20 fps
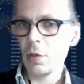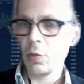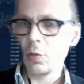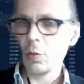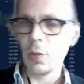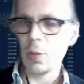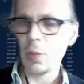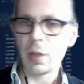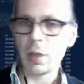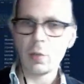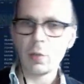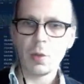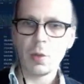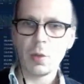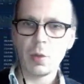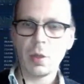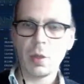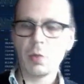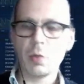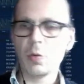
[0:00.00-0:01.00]
to be hardware.
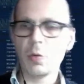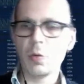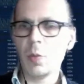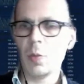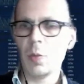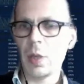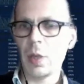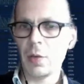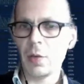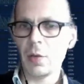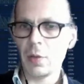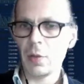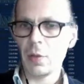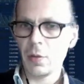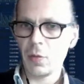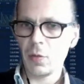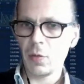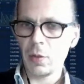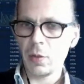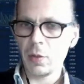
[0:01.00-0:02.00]
It could be other
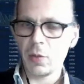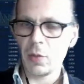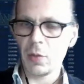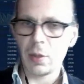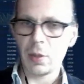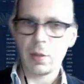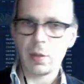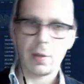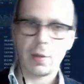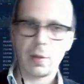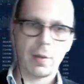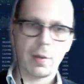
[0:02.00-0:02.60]
things that